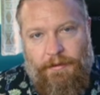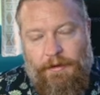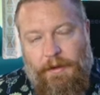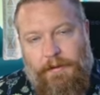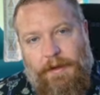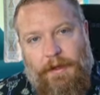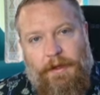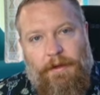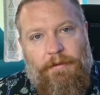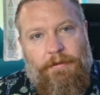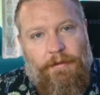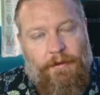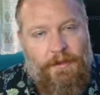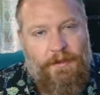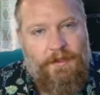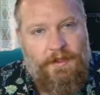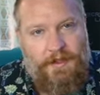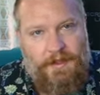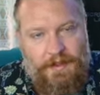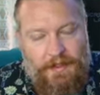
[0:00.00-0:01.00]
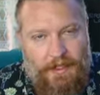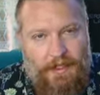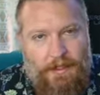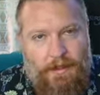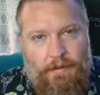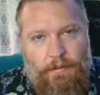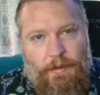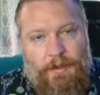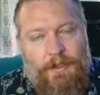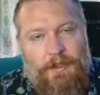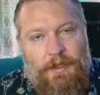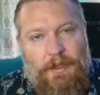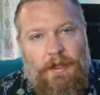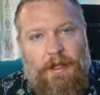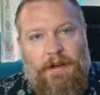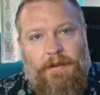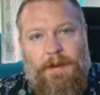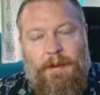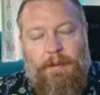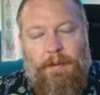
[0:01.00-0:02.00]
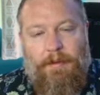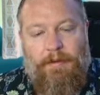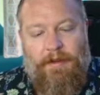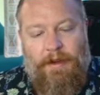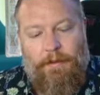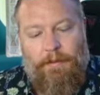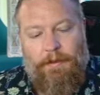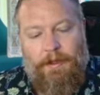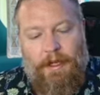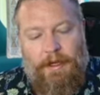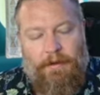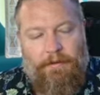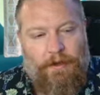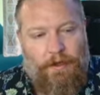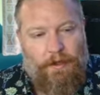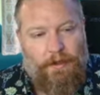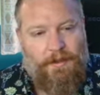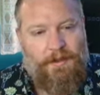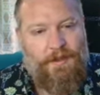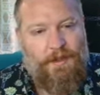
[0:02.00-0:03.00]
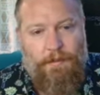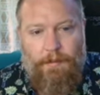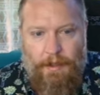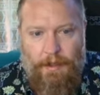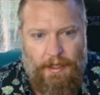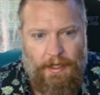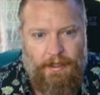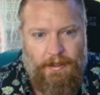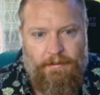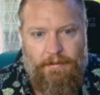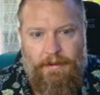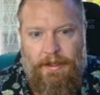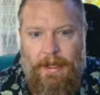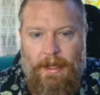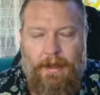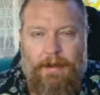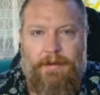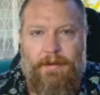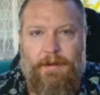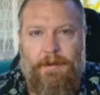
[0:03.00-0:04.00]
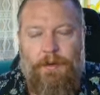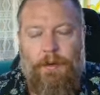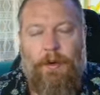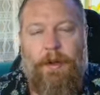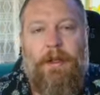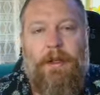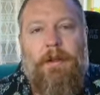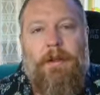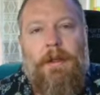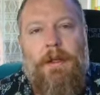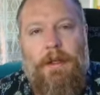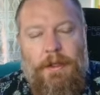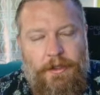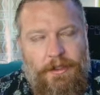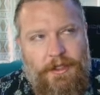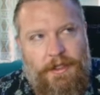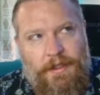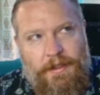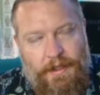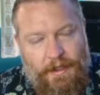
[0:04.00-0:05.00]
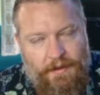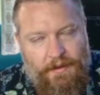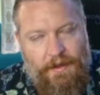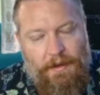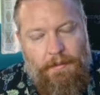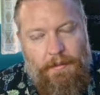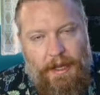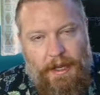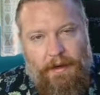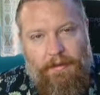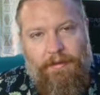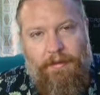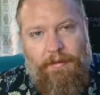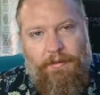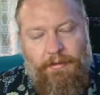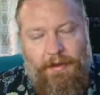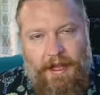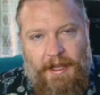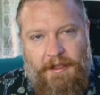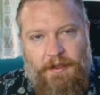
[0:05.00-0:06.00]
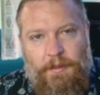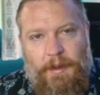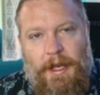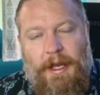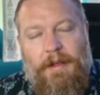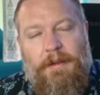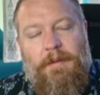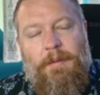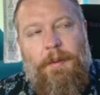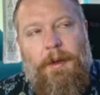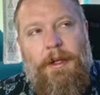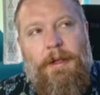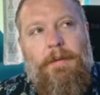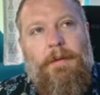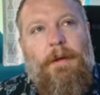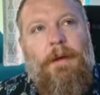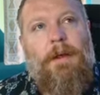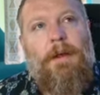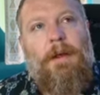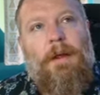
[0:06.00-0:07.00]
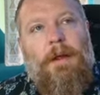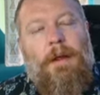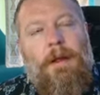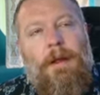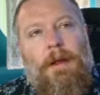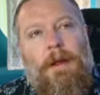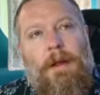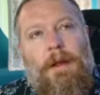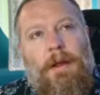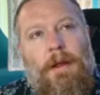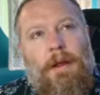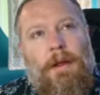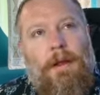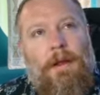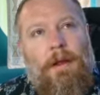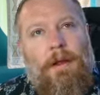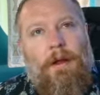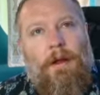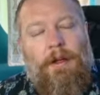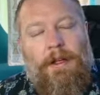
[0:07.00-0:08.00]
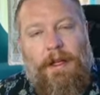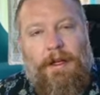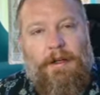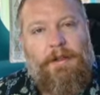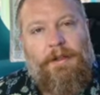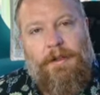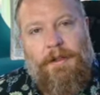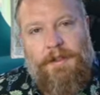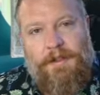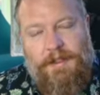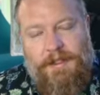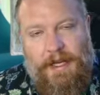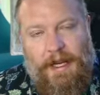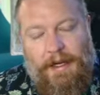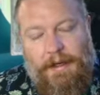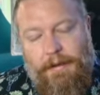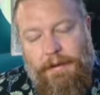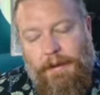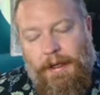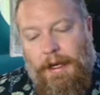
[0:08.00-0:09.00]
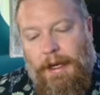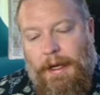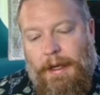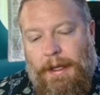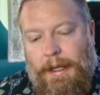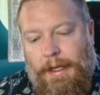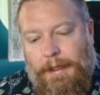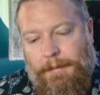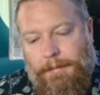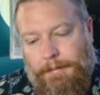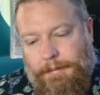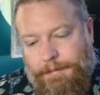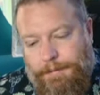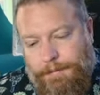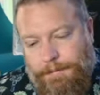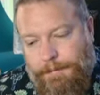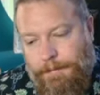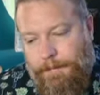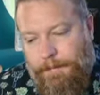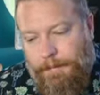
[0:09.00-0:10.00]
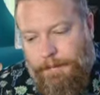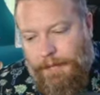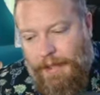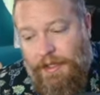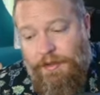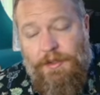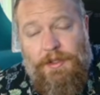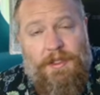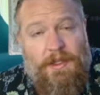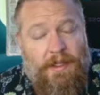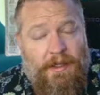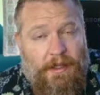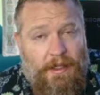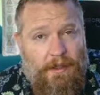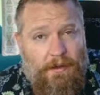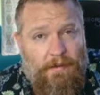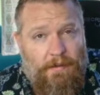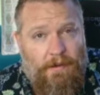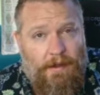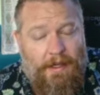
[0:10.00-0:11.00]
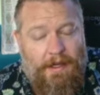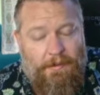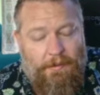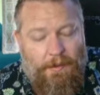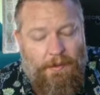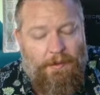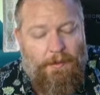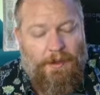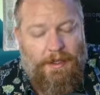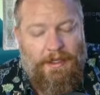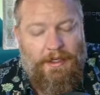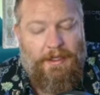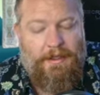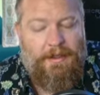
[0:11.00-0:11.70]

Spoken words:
in the very first scene, which a lot of people found kind of irksome. It's annoying. She does come back for flashbacks, but her character is dead. Interestingly, and we're going to get